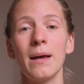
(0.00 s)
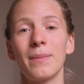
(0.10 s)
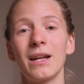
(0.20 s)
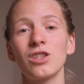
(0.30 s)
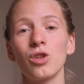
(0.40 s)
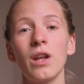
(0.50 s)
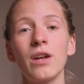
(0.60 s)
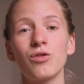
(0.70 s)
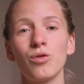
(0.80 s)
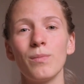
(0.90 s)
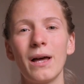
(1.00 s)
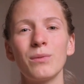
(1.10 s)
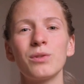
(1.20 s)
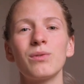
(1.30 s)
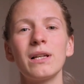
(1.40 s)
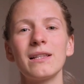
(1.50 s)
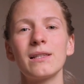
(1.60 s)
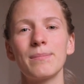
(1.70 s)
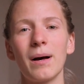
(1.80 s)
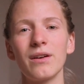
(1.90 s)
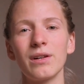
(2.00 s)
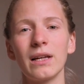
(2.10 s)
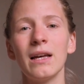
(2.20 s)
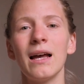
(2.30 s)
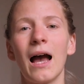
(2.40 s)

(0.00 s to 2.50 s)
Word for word: But I saw that room and it was really inspiring.